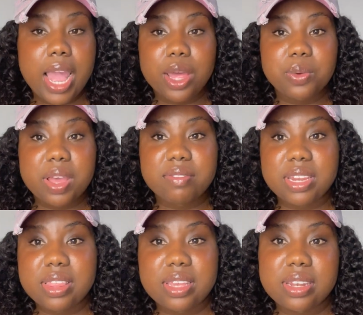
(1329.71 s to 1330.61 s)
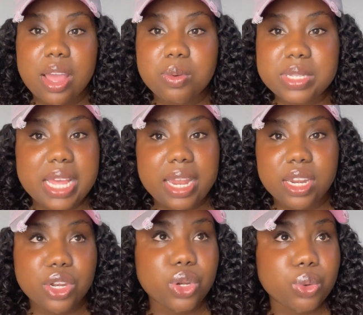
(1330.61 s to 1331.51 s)
I don't have anything that was
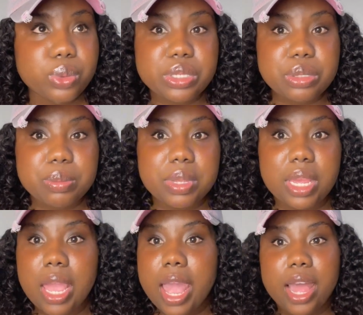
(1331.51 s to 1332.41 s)
handed down to me.